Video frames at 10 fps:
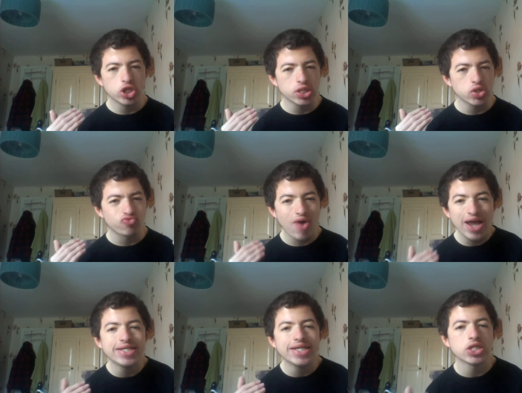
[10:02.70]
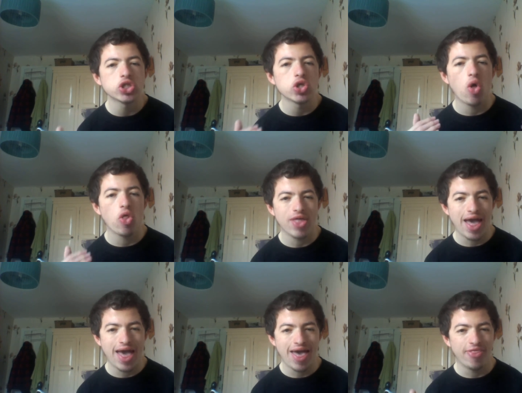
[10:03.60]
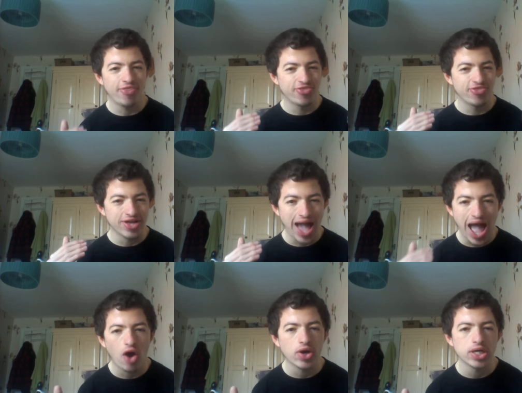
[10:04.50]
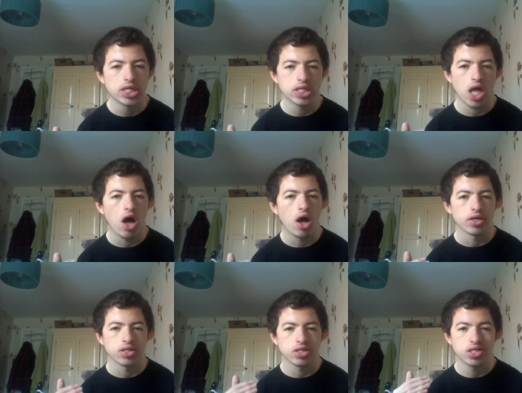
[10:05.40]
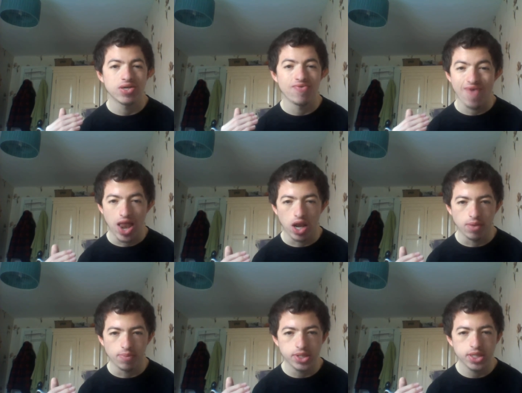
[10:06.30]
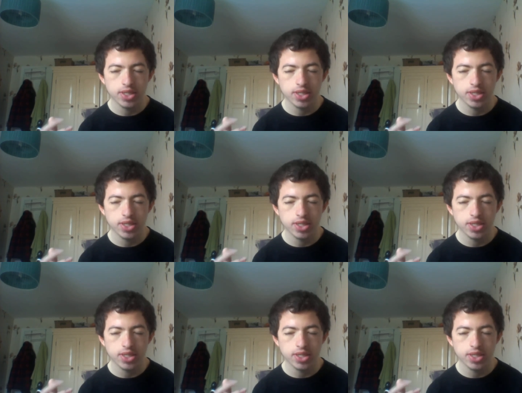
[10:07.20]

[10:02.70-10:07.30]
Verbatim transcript: just the writing's not there, the characters aren't developed,